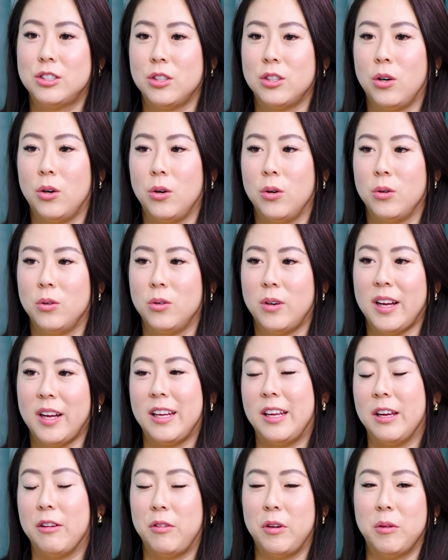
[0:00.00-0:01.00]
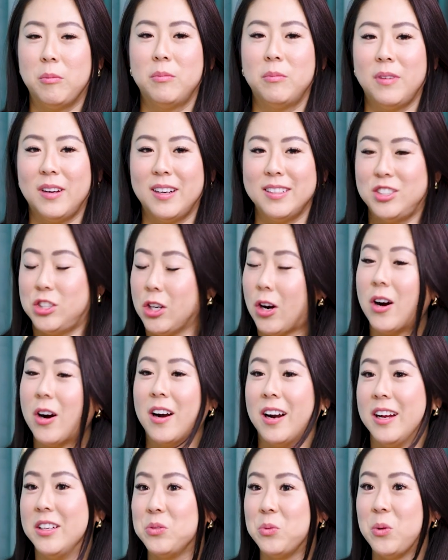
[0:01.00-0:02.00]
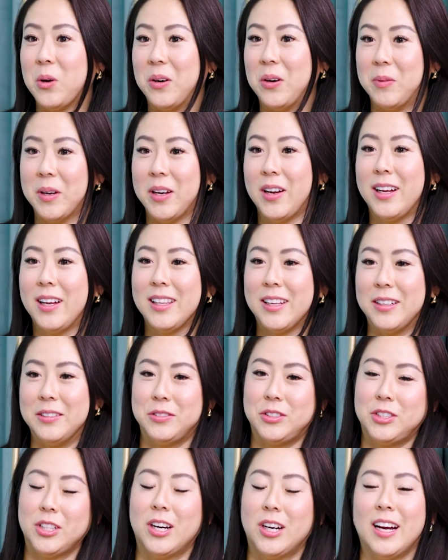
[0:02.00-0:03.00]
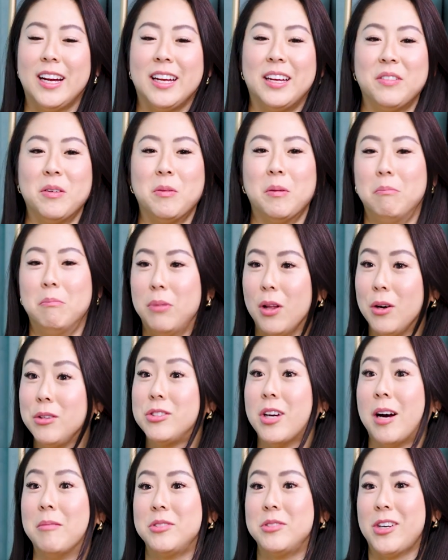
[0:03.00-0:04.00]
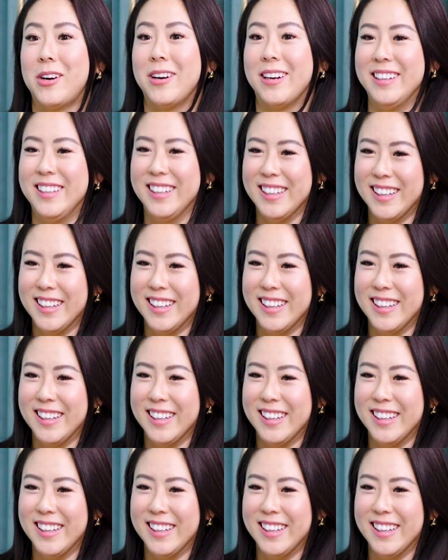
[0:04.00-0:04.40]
So I give him a jar as well, but not love jar. I give him a jar.